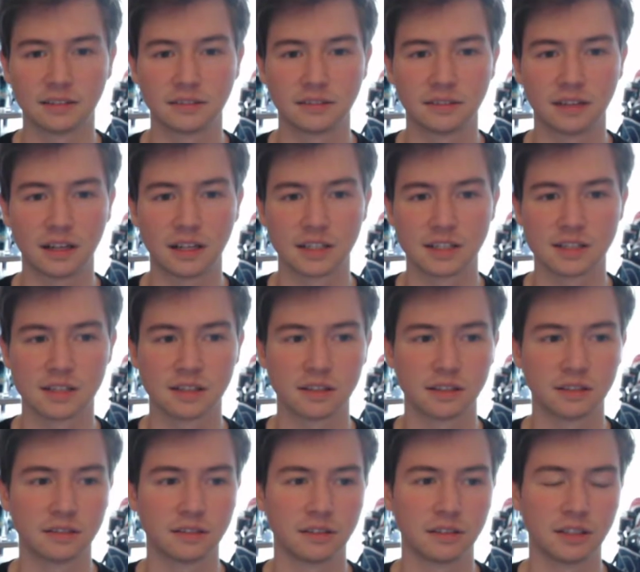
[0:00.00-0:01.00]
as
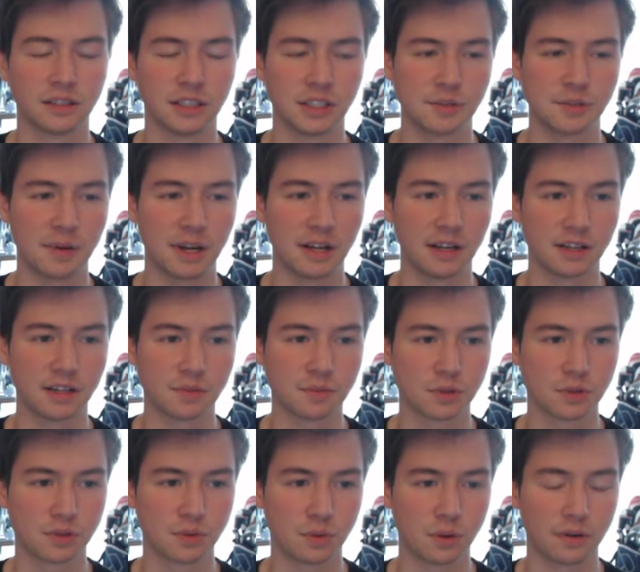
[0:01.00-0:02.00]
the Hispanias were
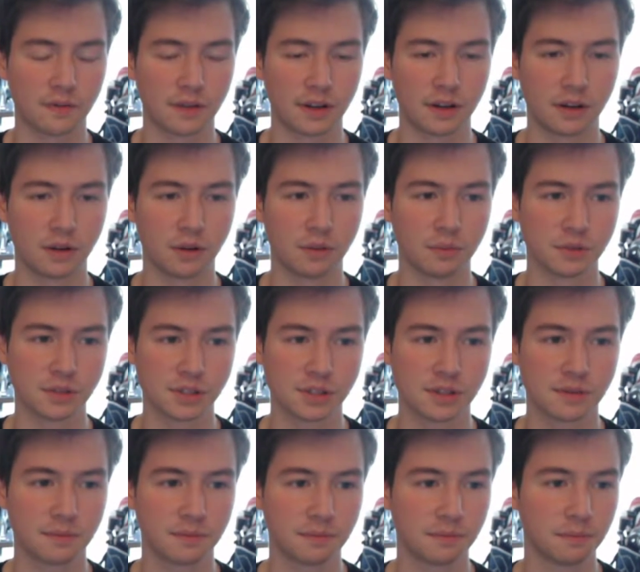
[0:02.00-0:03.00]
sort of at
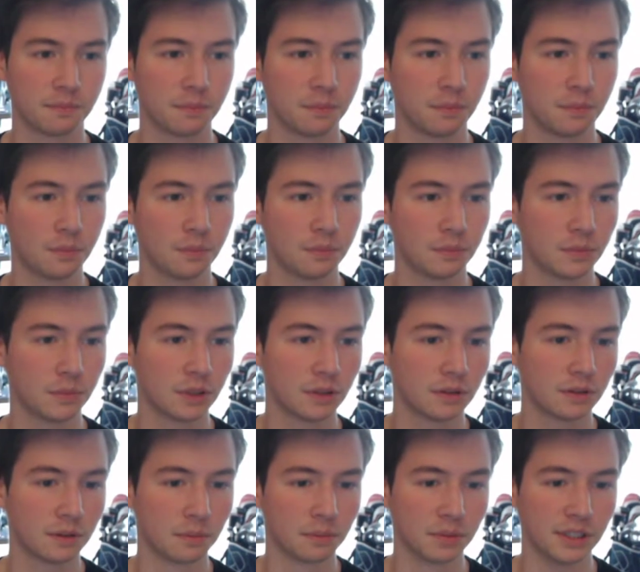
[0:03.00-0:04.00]
almost
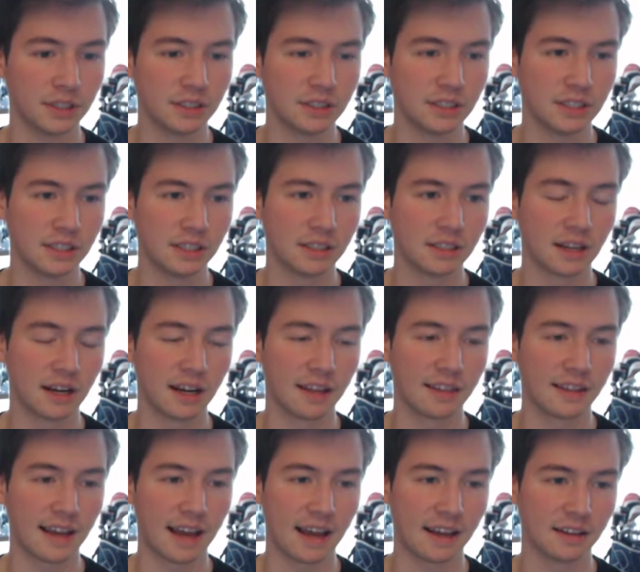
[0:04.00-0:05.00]
complete decline,
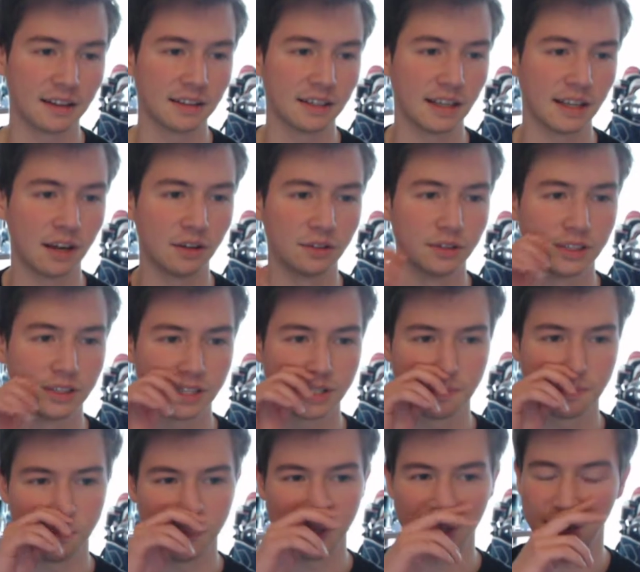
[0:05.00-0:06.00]
they had they held this
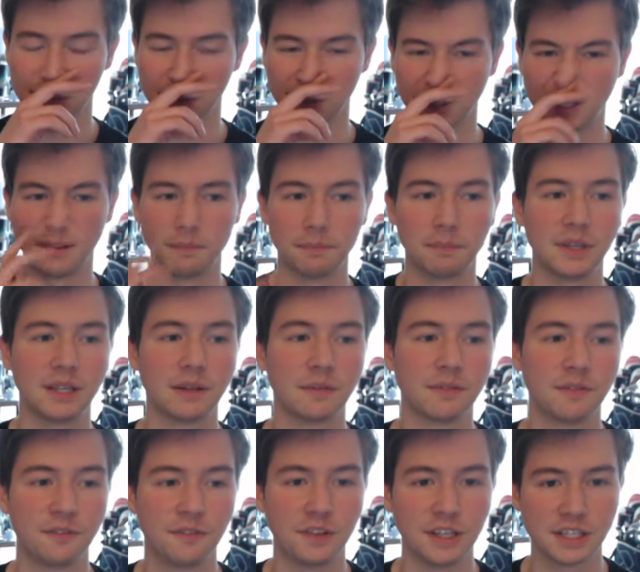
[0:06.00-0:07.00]
meal, a big
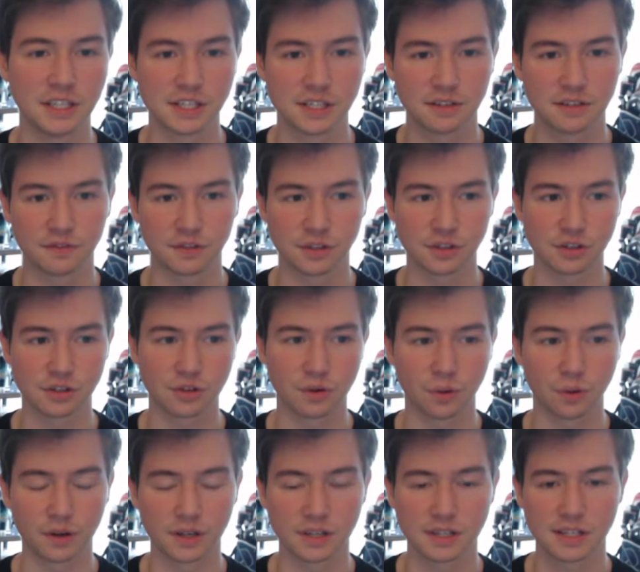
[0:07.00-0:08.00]
feast for
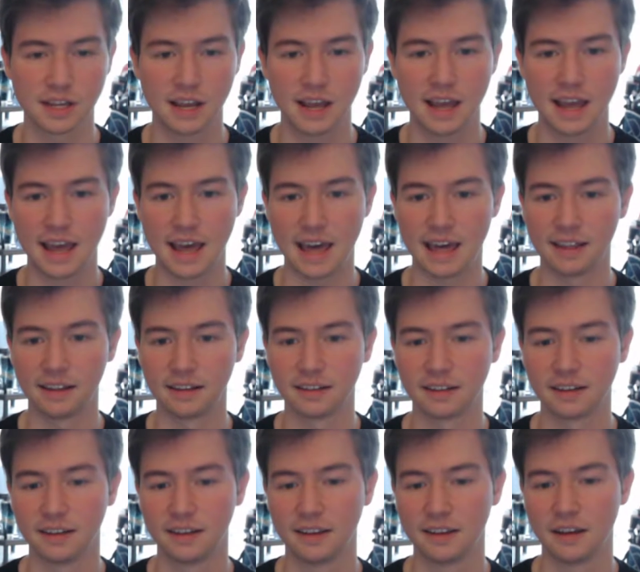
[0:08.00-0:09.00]
Sertorius. and
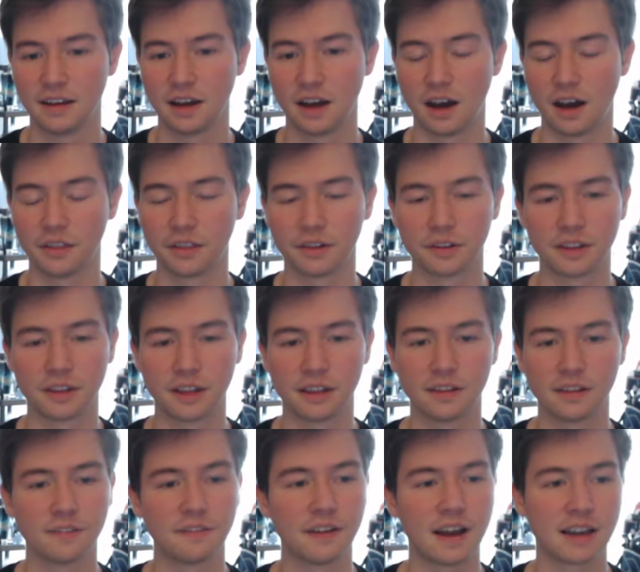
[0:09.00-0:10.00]
other than
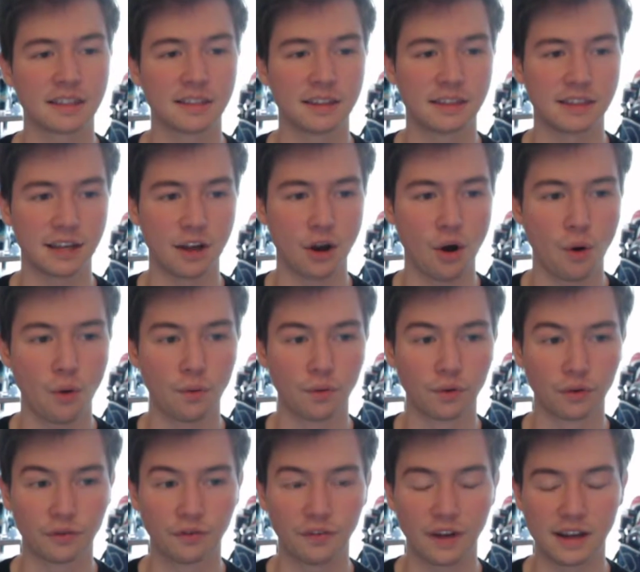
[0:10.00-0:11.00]
the fact that they
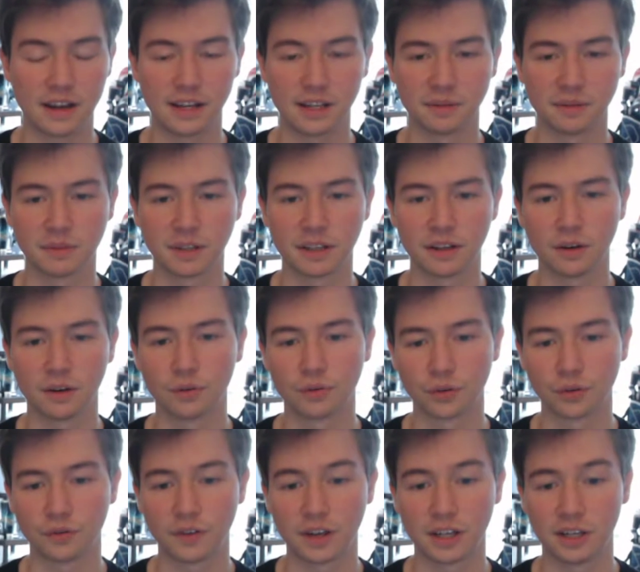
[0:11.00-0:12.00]
overfed him, they
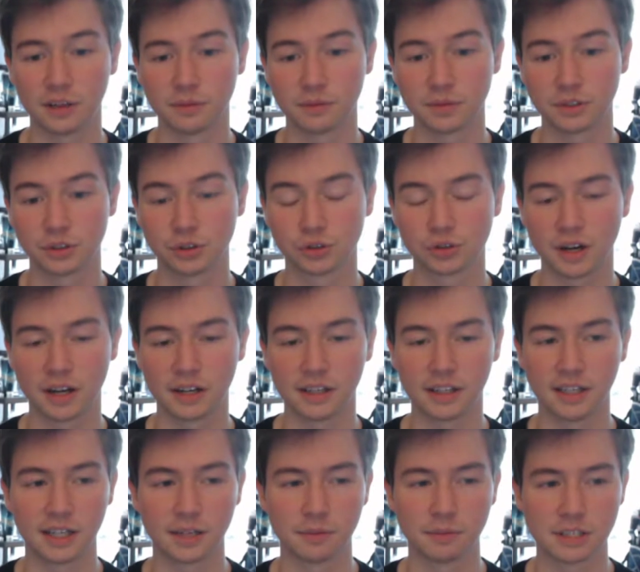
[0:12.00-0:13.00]
overfed him to try to
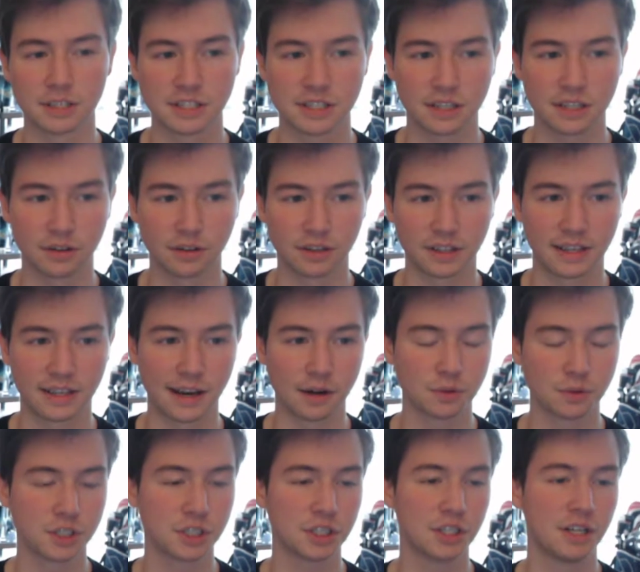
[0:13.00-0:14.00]
get him to sit on the couch.